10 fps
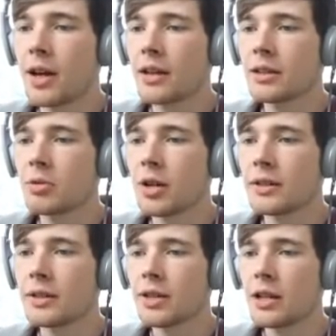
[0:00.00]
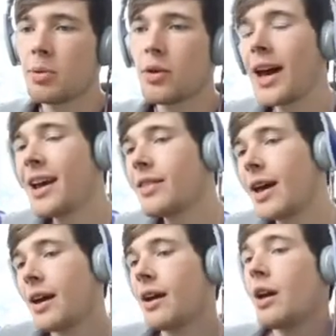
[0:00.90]
I like surprises. Let's put that in
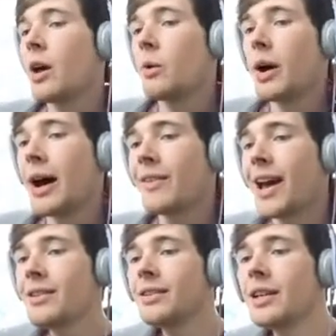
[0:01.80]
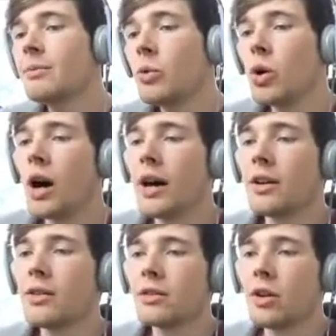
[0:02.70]
there. We'll have 18 more
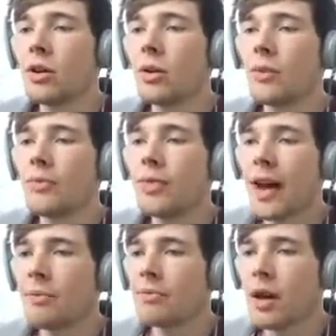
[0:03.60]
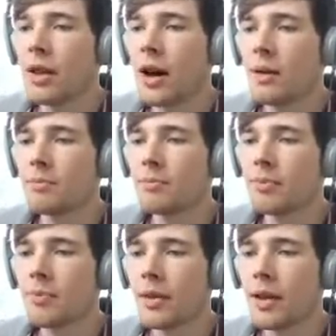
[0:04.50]
iron, so that that
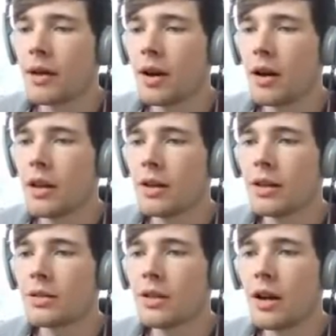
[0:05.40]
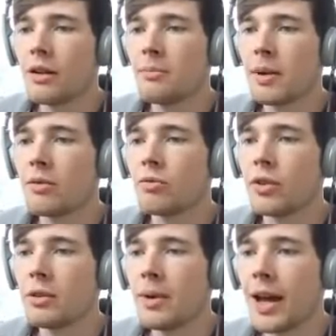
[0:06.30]
um that iron is kind of been
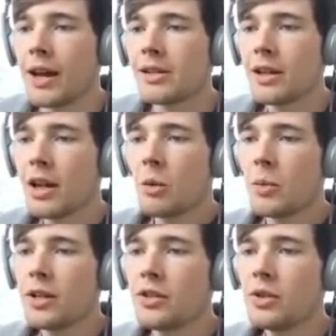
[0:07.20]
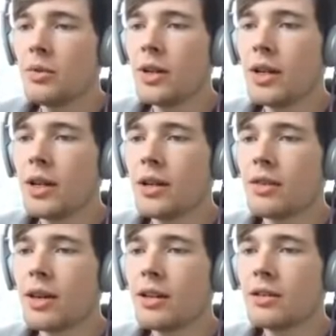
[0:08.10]
remade. We do
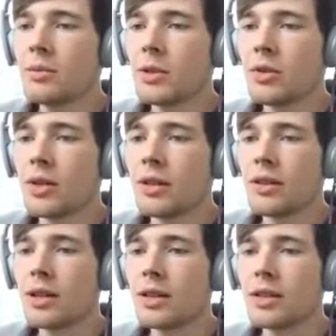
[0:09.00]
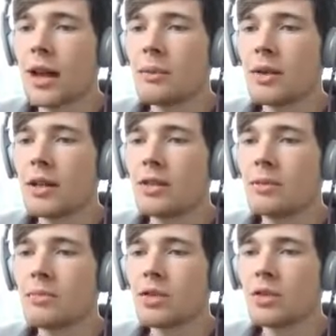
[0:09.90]
need this, we do need this, and we need
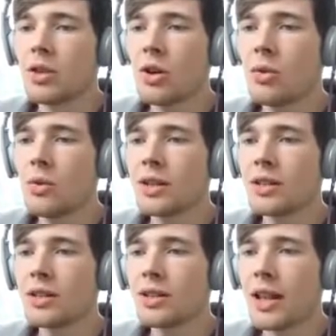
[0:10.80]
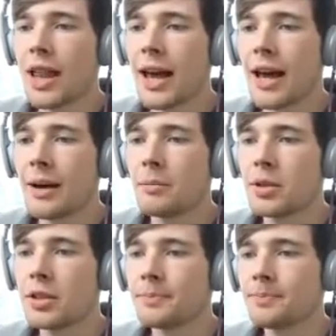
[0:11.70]
some stone
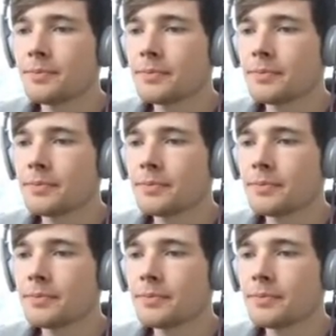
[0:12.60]
slabs.